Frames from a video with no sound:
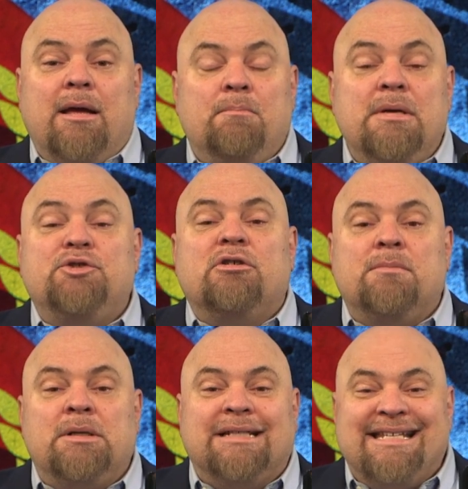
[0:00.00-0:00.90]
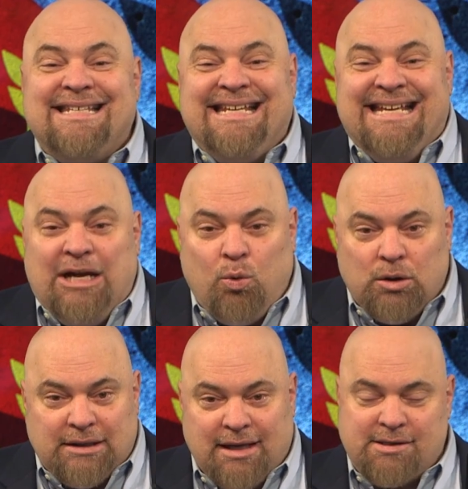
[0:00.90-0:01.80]
miserableness
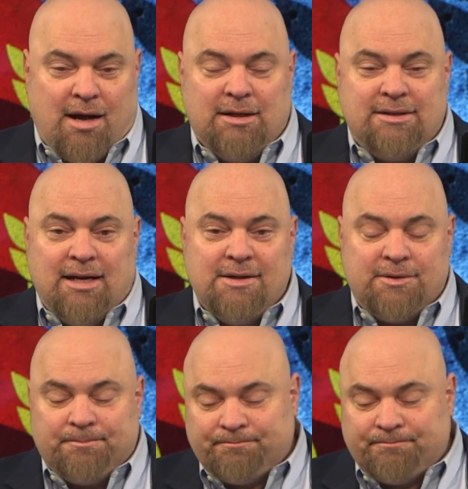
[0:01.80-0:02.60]
equally is all it does.